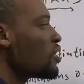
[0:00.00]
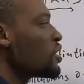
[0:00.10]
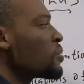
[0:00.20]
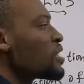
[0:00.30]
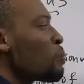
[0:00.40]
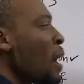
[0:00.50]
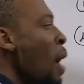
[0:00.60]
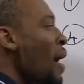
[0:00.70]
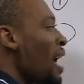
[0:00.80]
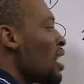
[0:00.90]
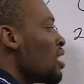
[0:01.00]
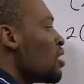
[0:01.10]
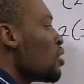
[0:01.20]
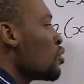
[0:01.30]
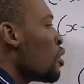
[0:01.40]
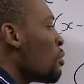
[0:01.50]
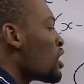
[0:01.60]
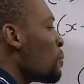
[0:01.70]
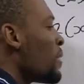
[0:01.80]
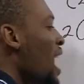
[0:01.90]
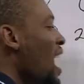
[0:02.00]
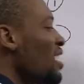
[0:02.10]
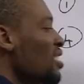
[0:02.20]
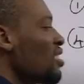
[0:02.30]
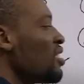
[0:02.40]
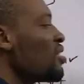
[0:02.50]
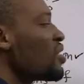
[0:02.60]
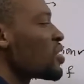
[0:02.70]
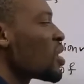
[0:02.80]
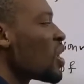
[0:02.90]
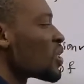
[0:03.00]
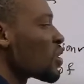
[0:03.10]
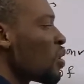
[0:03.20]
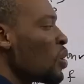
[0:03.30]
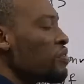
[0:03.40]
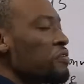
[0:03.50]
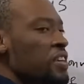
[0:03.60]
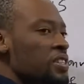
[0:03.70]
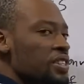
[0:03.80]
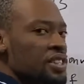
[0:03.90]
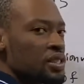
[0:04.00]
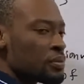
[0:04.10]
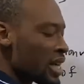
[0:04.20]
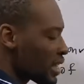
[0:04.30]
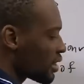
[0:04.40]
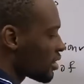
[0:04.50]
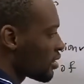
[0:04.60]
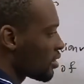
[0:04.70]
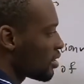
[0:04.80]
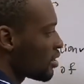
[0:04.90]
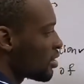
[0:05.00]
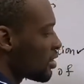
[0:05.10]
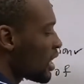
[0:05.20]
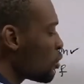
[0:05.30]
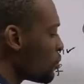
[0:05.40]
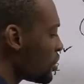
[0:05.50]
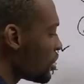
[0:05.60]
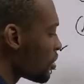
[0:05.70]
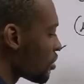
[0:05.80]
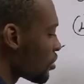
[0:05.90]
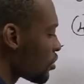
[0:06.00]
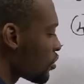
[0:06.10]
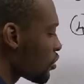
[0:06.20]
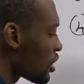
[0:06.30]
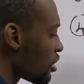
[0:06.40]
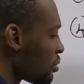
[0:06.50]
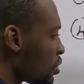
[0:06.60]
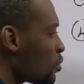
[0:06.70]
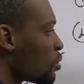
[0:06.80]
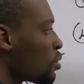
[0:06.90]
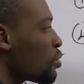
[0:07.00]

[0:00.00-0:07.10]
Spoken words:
Use the power to multiply the result of differentiating the bracket. That will be times 2.